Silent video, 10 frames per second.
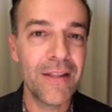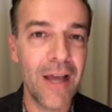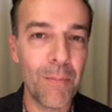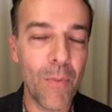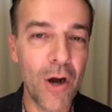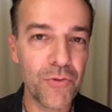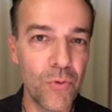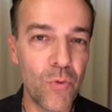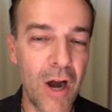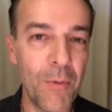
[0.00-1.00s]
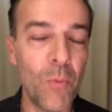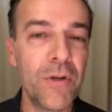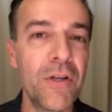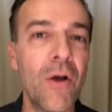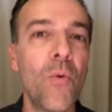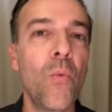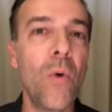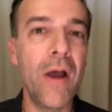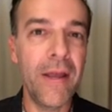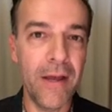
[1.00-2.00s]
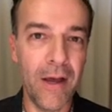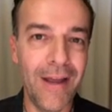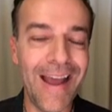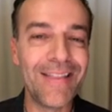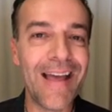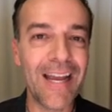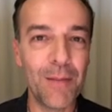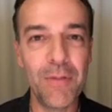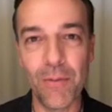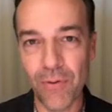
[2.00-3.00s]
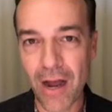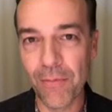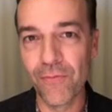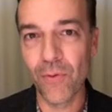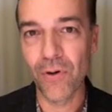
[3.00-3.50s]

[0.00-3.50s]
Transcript: that margin requirement would go way up, and that could be a problem for